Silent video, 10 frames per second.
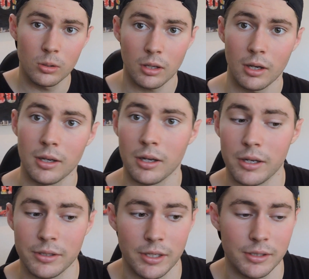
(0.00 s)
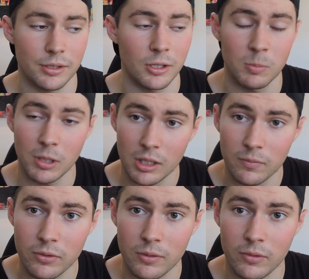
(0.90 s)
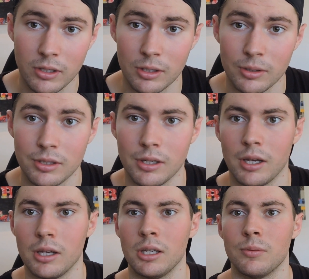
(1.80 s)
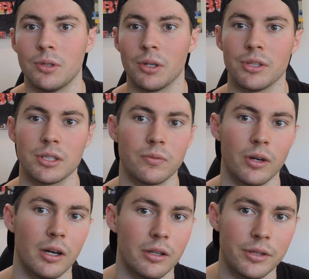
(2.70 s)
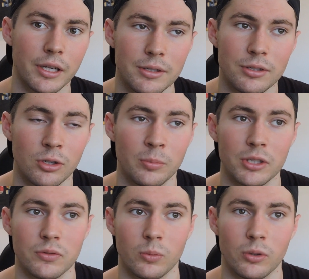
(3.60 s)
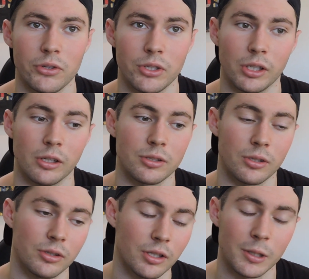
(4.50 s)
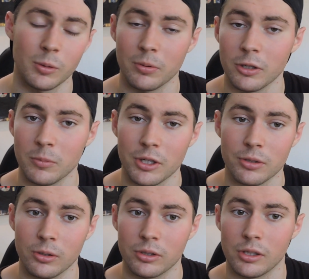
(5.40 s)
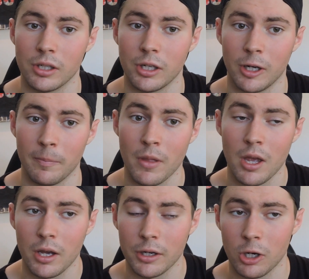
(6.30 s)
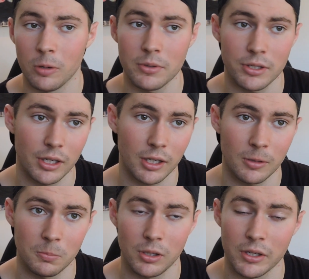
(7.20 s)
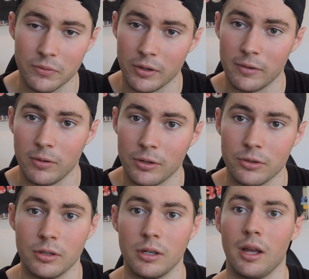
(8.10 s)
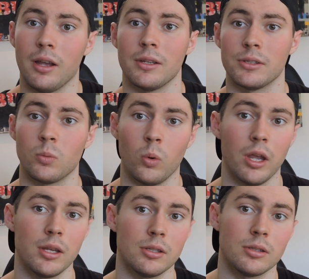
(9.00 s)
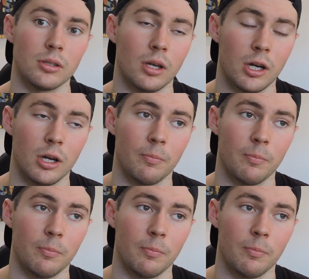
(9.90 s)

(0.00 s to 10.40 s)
Okay, guys, that's going to be it for the video today. If you got this far, thanks so much for watching. So today we pretty much looked at Commsec and Plus500 as ways,